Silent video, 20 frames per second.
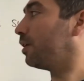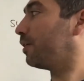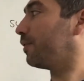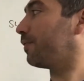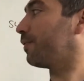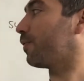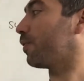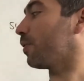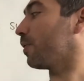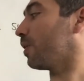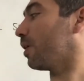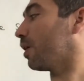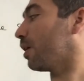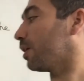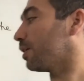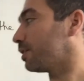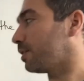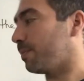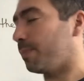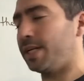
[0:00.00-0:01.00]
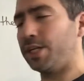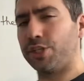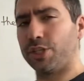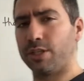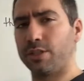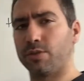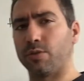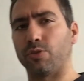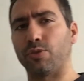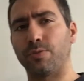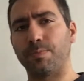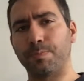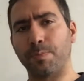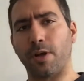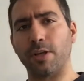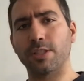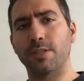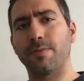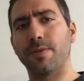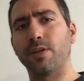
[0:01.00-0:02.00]
for summation. So
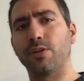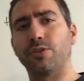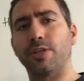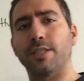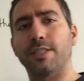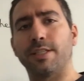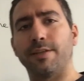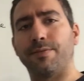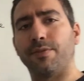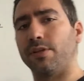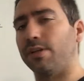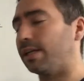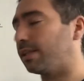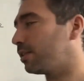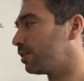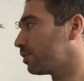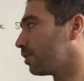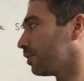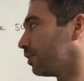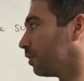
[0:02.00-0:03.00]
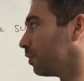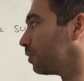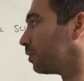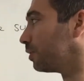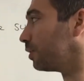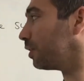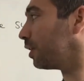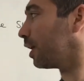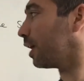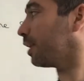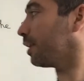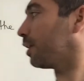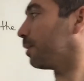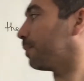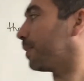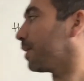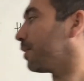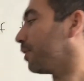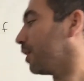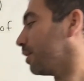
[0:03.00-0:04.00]
pause the video, try to see if you can get this on your own, and
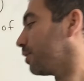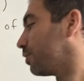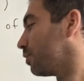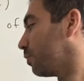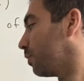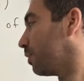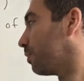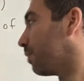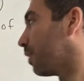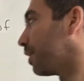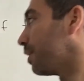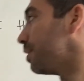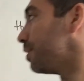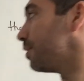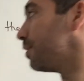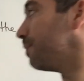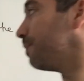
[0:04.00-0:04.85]
compare your answer with mine.